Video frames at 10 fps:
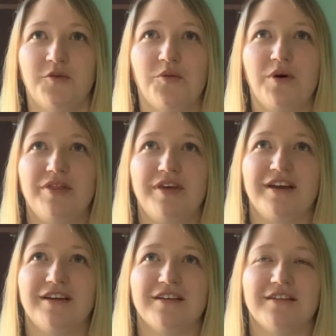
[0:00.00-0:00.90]
one
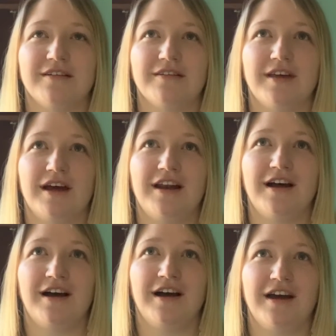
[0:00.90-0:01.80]
thing that
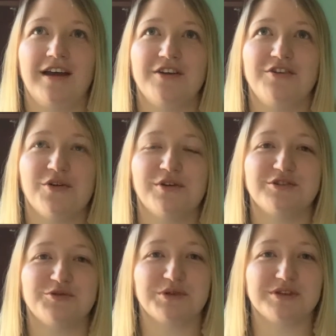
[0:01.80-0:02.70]
I
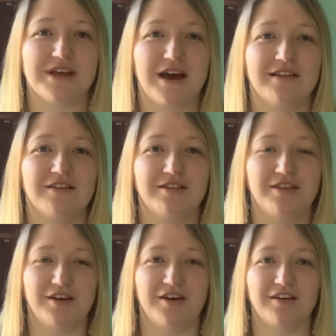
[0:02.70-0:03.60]
noticed was that
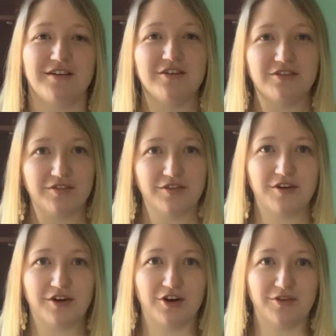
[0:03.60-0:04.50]

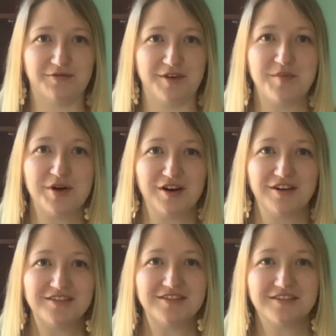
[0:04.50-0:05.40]
her femur
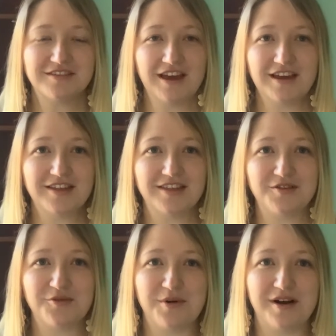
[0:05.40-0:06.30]
length
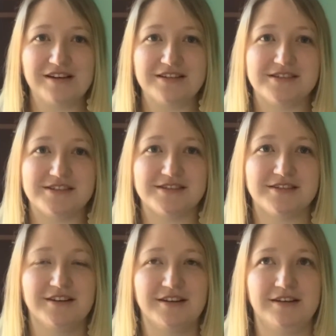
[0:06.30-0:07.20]
was
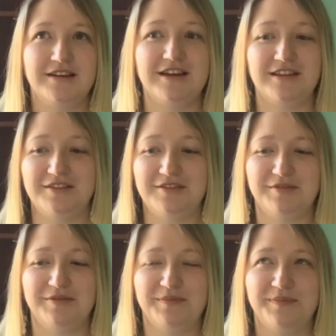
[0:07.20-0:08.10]
in
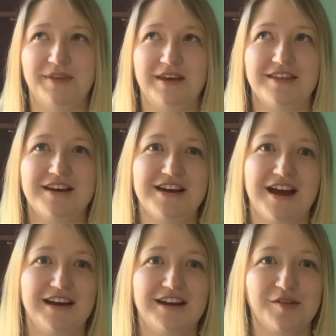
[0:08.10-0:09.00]
like the
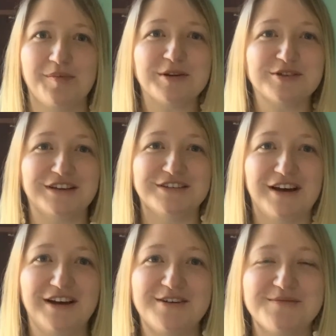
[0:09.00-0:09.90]
90th
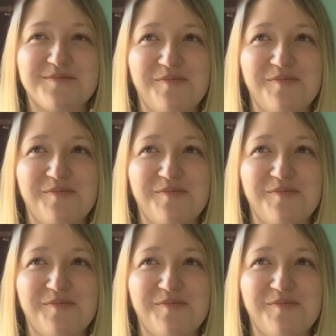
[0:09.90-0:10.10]
percentile.